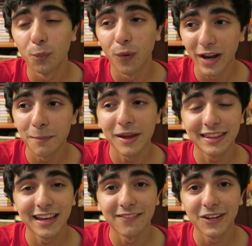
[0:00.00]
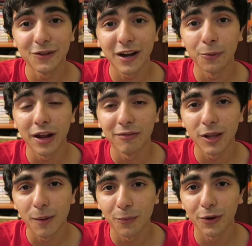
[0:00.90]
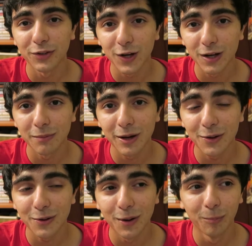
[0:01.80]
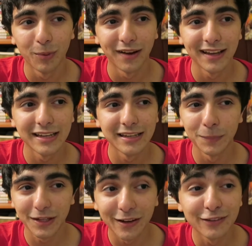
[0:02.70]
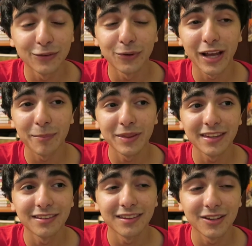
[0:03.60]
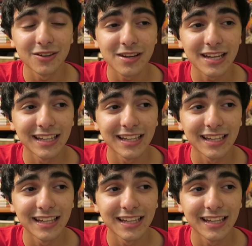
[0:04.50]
when I made that video that I would have a lot more to talk about, but because of what happened this year,